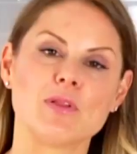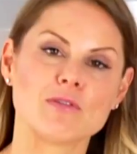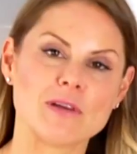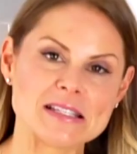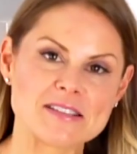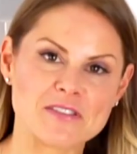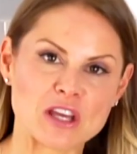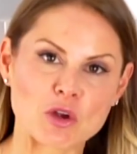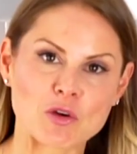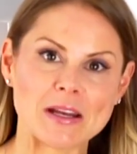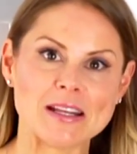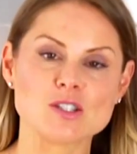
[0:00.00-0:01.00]
the rest of the
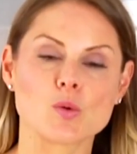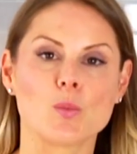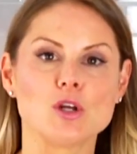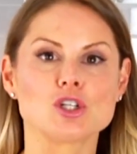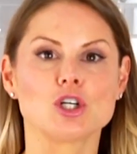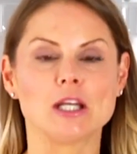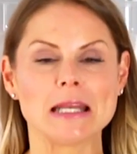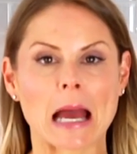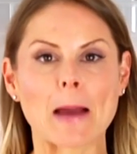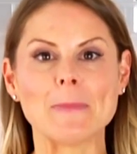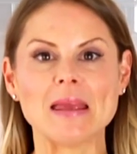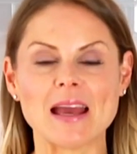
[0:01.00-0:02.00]
ingredients, which could
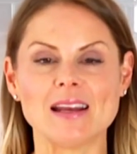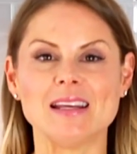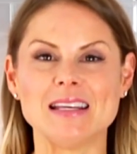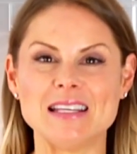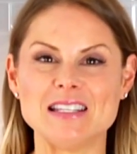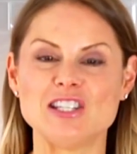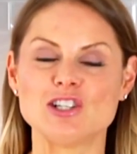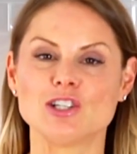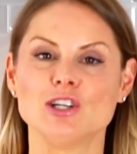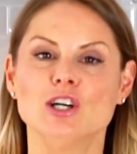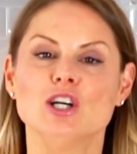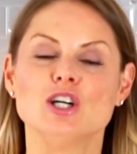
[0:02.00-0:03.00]
not be any
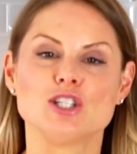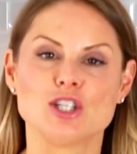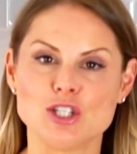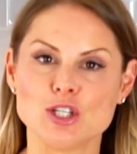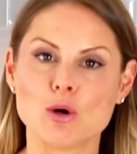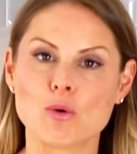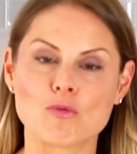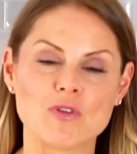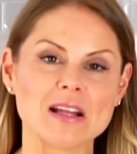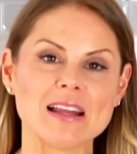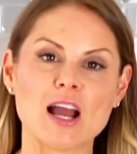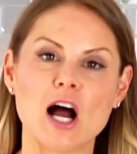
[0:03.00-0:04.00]
easier to do. Really,